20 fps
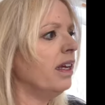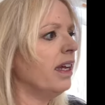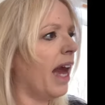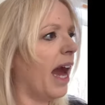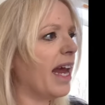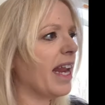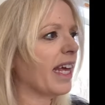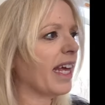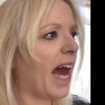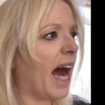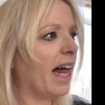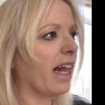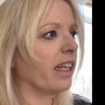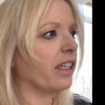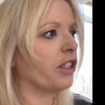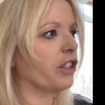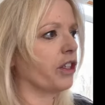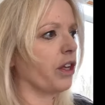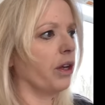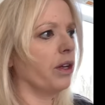Any
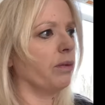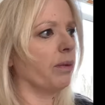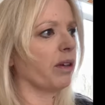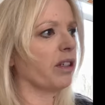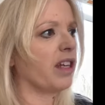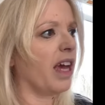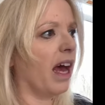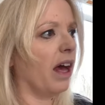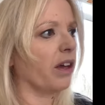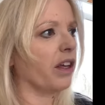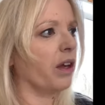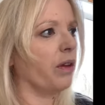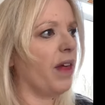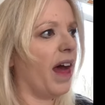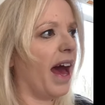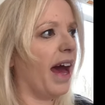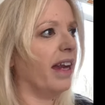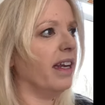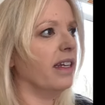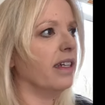college student will tell you
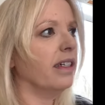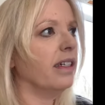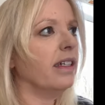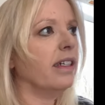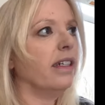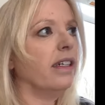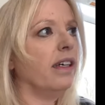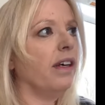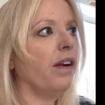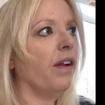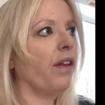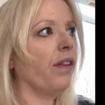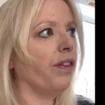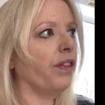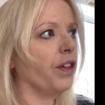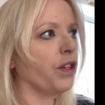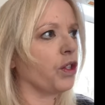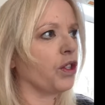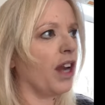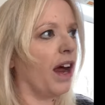that
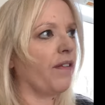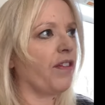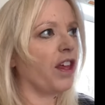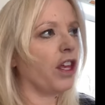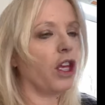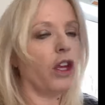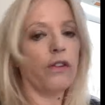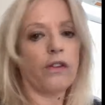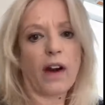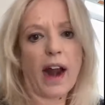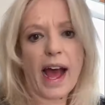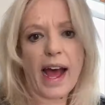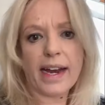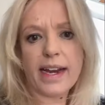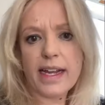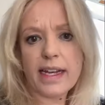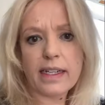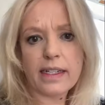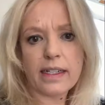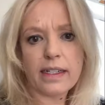the stuff that you've
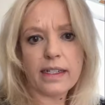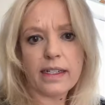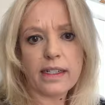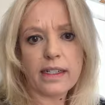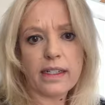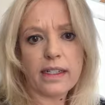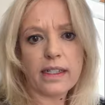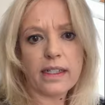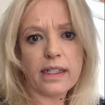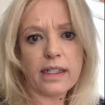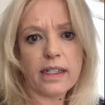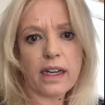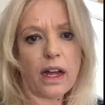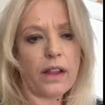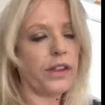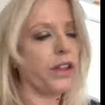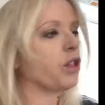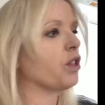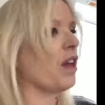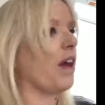read,
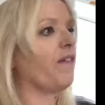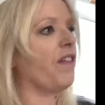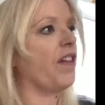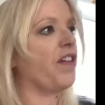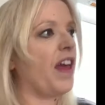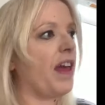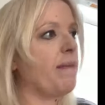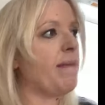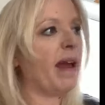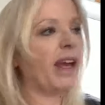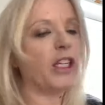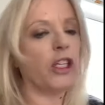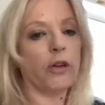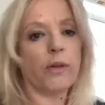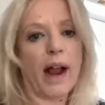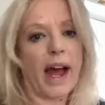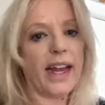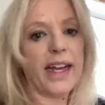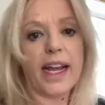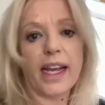the stuff that they made you
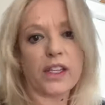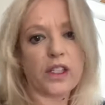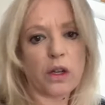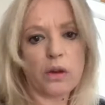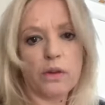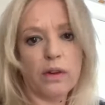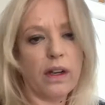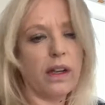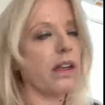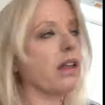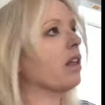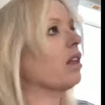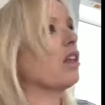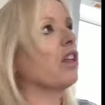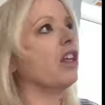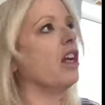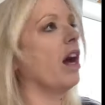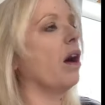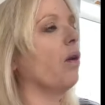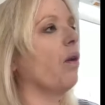read isn't,
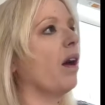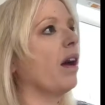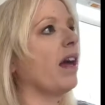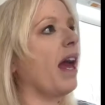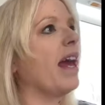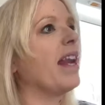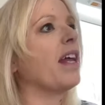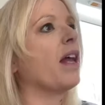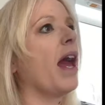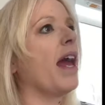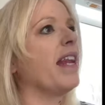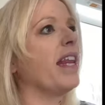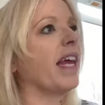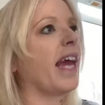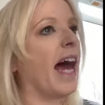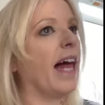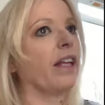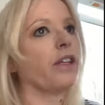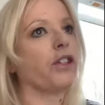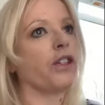you know, any, any
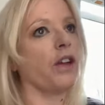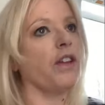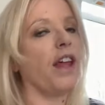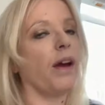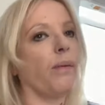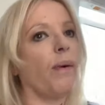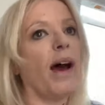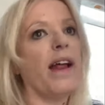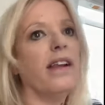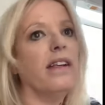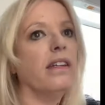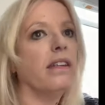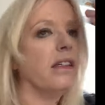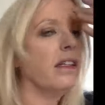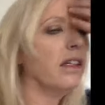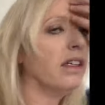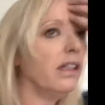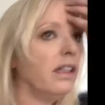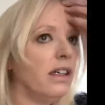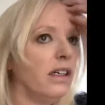college student that went
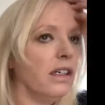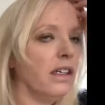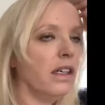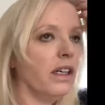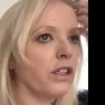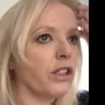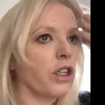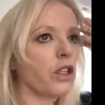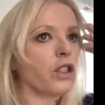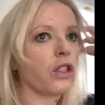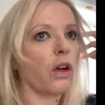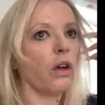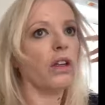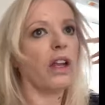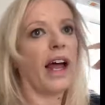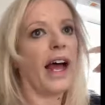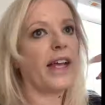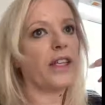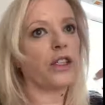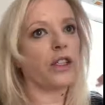to school in the
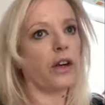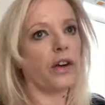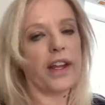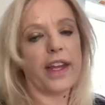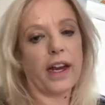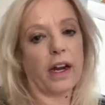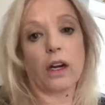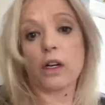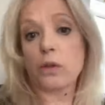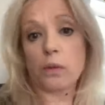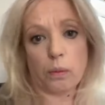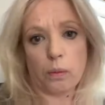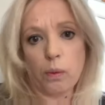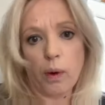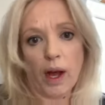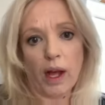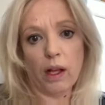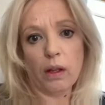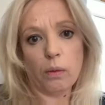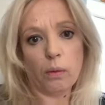last 30 years
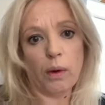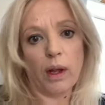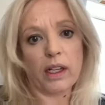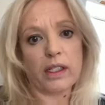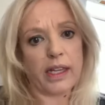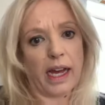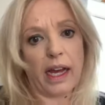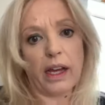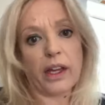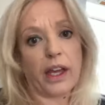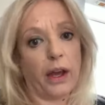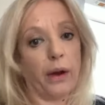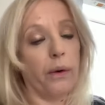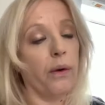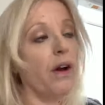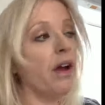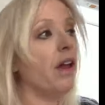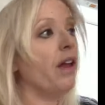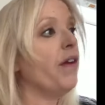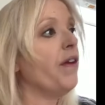will, will tell you
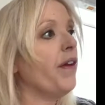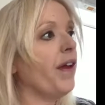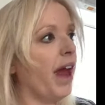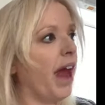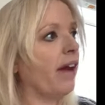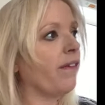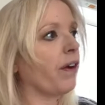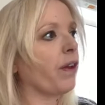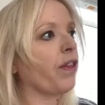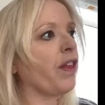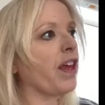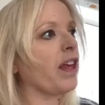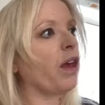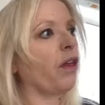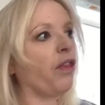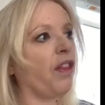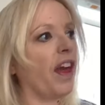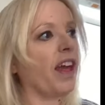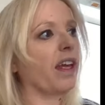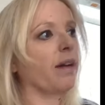everything you
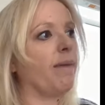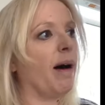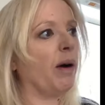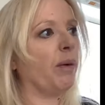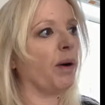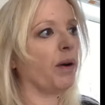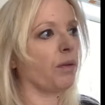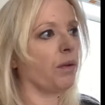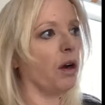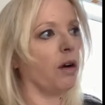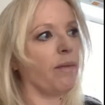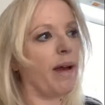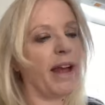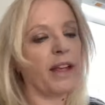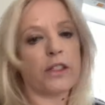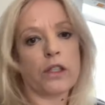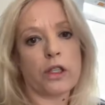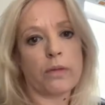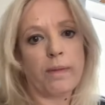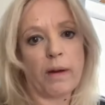think about what
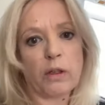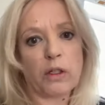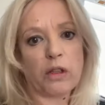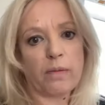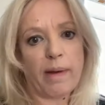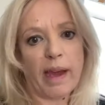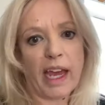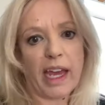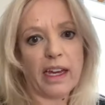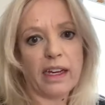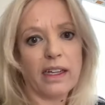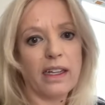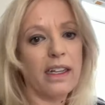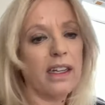romance is supposed to be